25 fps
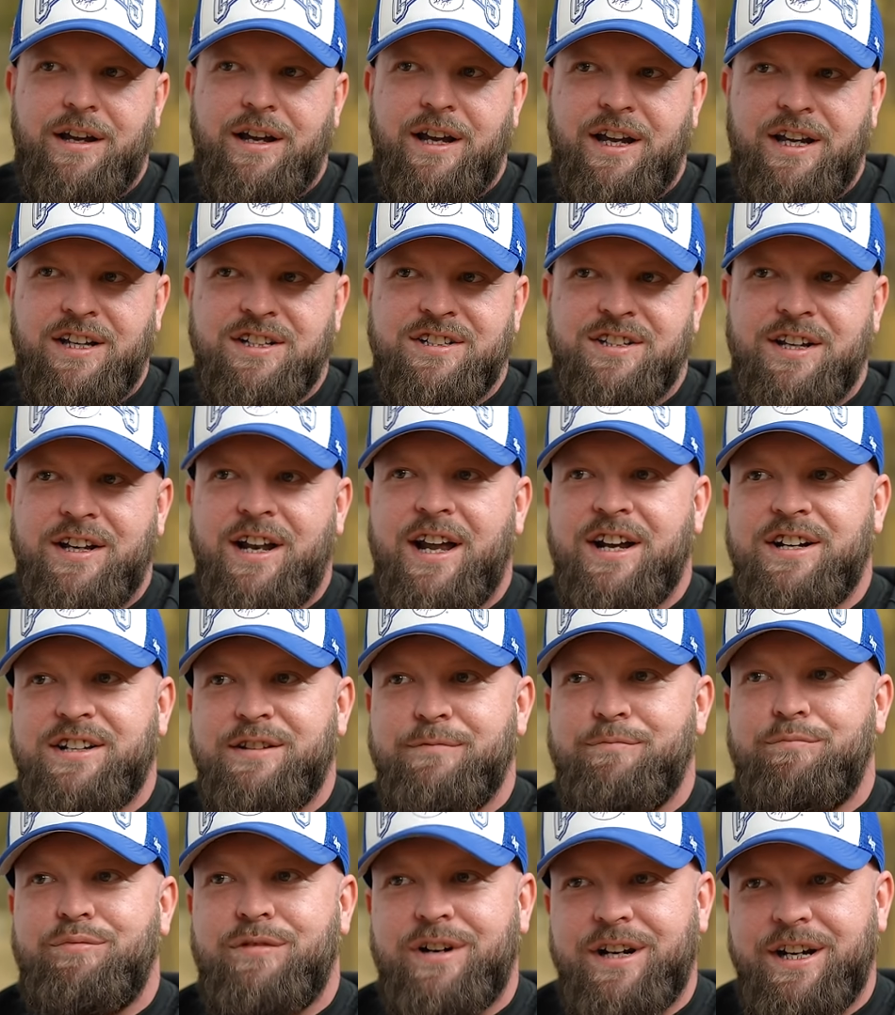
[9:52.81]
It's
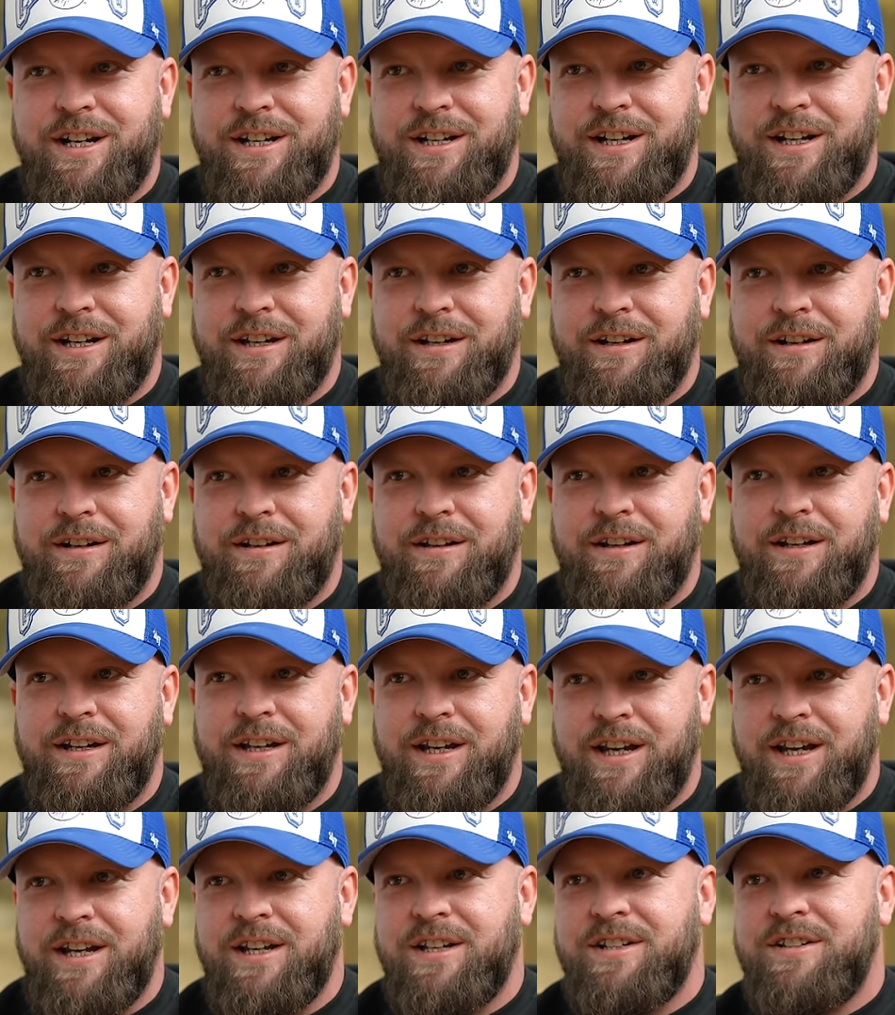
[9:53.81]
selective breeding.
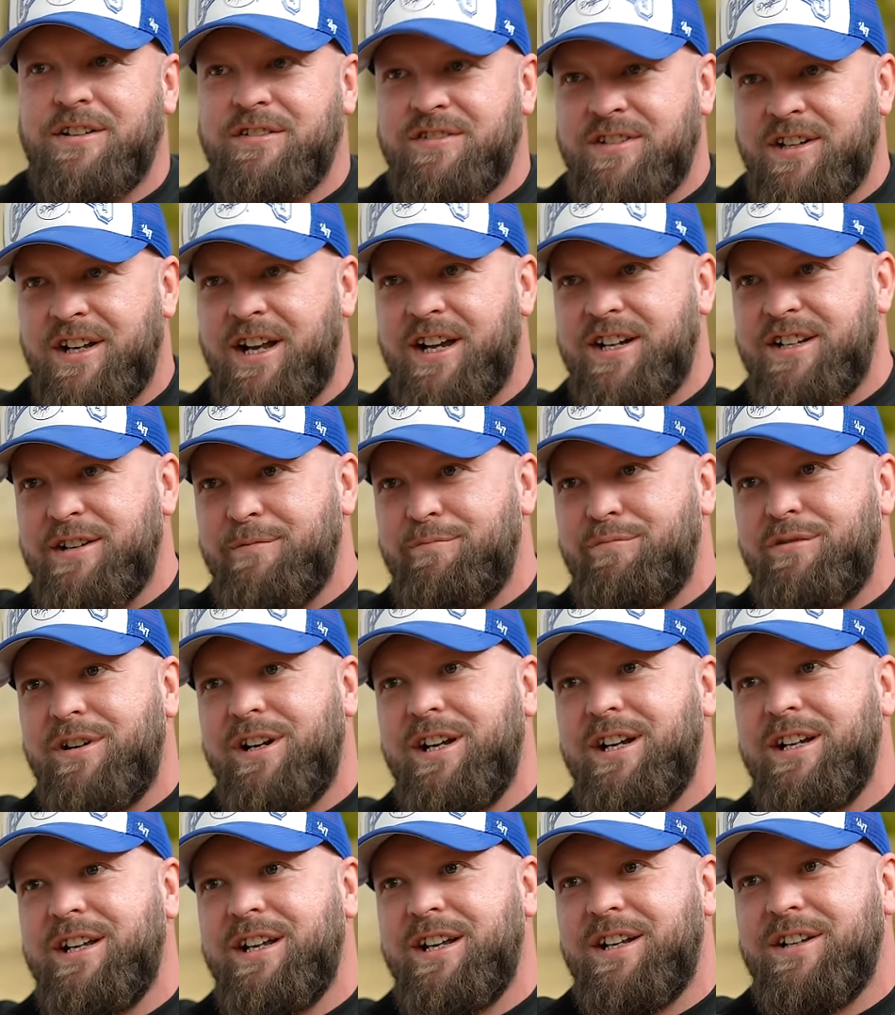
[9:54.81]
Years of selective
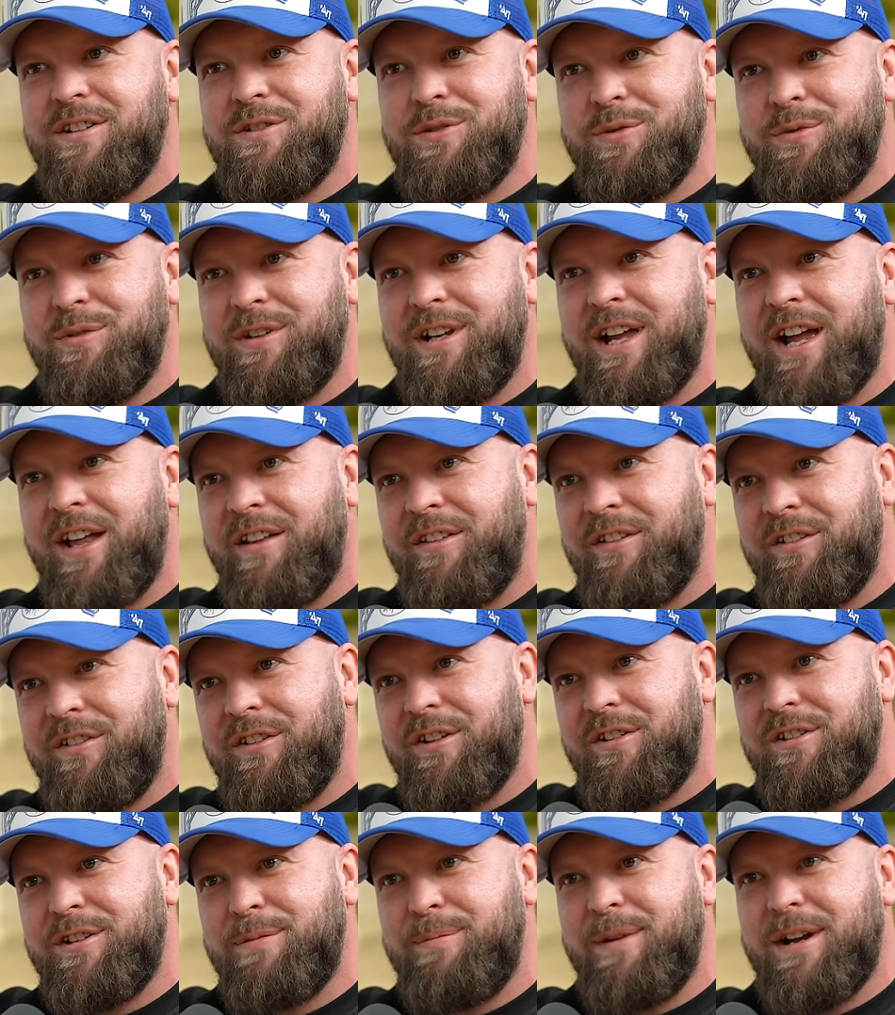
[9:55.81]
breeding to get the
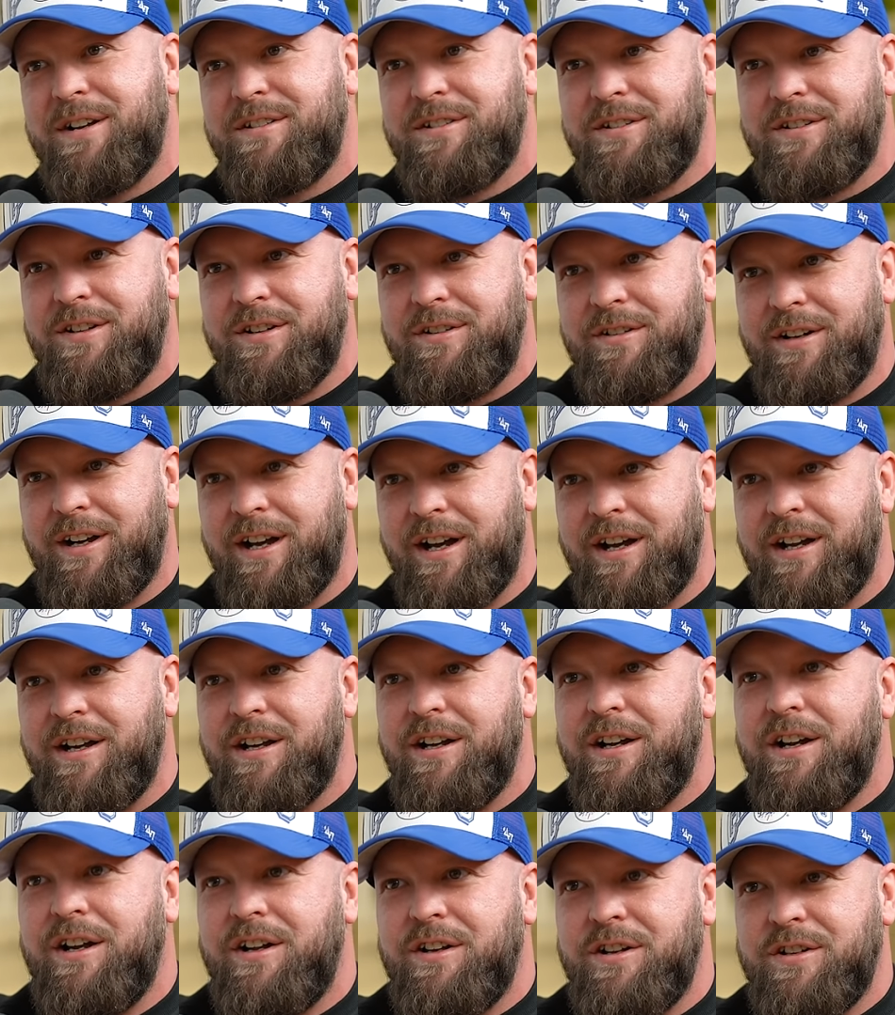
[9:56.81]
dog to be able to do that.
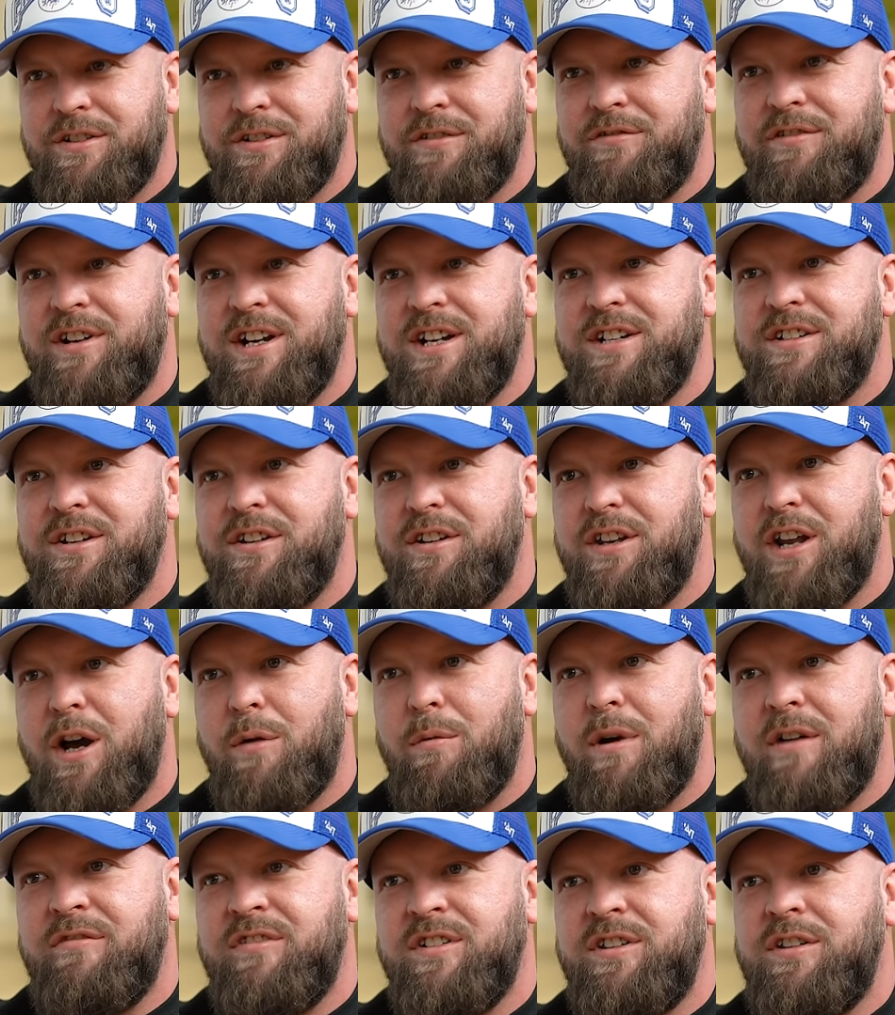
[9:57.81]
There's a reason
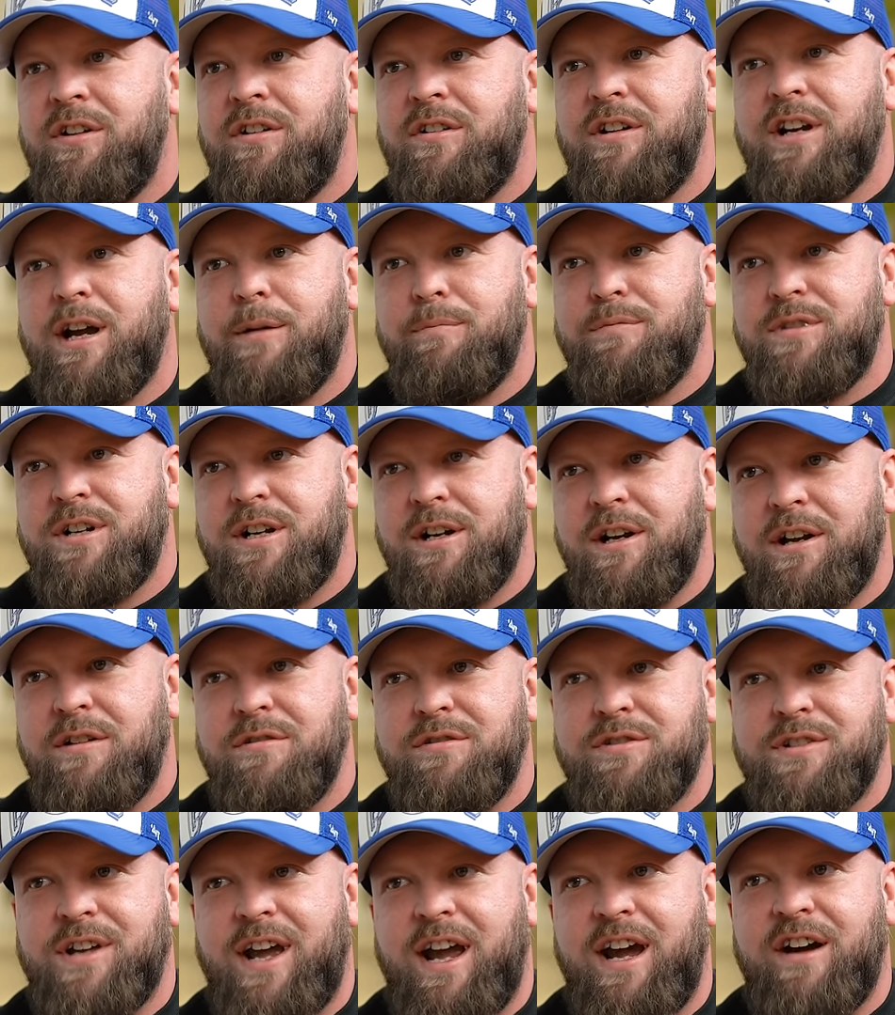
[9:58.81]
no other dog comes
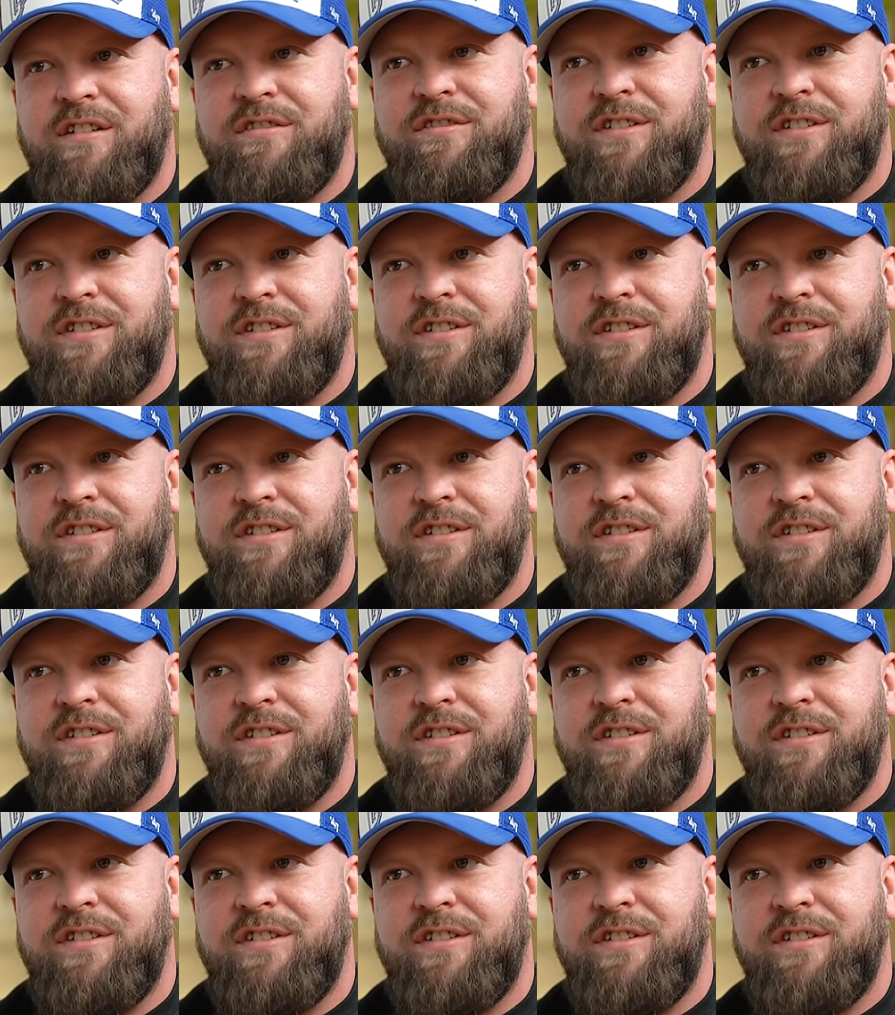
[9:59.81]
close to how